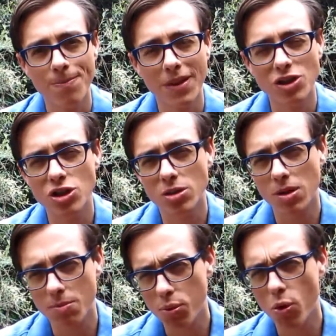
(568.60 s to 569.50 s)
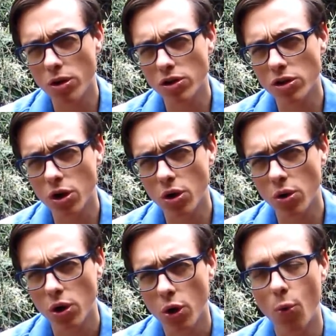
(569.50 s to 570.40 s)
It's just important to know
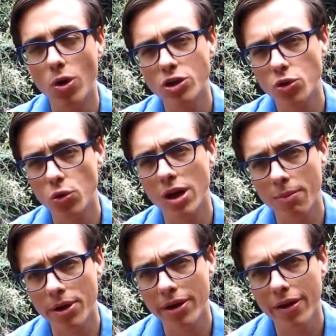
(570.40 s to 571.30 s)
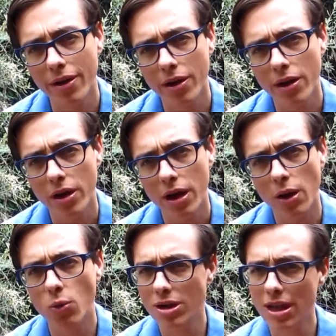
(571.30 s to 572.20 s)
what's your number
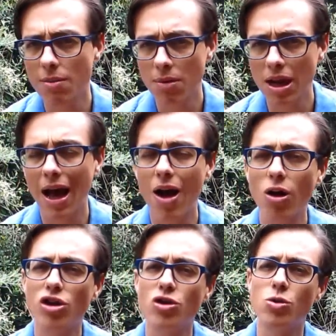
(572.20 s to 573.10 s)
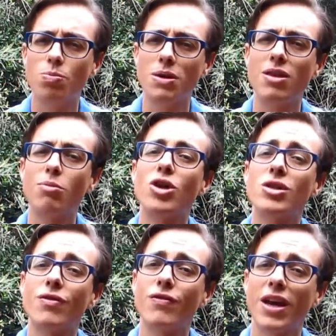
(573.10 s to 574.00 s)
and what does that mean? How could you be the
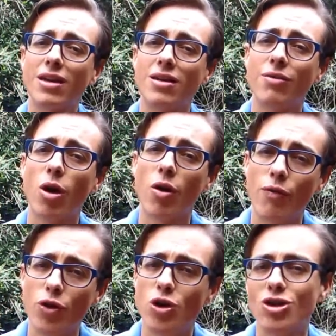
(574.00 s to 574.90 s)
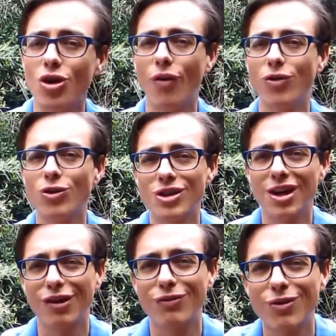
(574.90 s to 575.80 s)
most effective version of
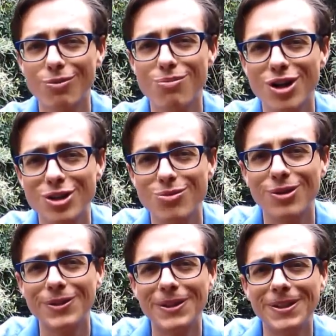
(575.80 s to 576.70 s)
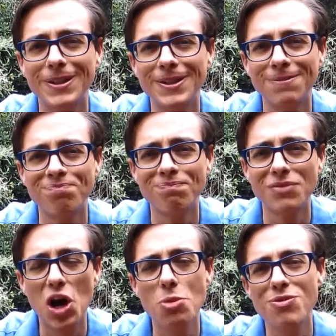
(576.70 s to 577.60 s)
yourself possible?
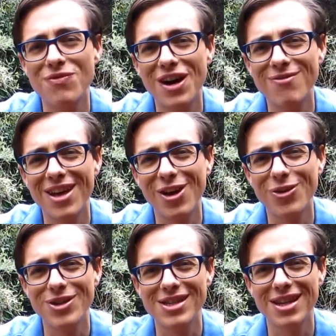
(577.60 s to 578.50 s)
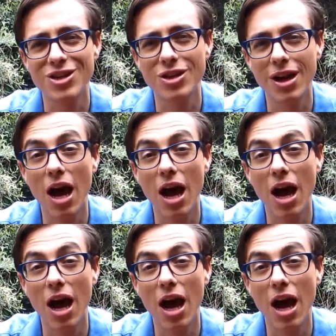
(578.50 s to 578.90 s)
I hope you found value in this session.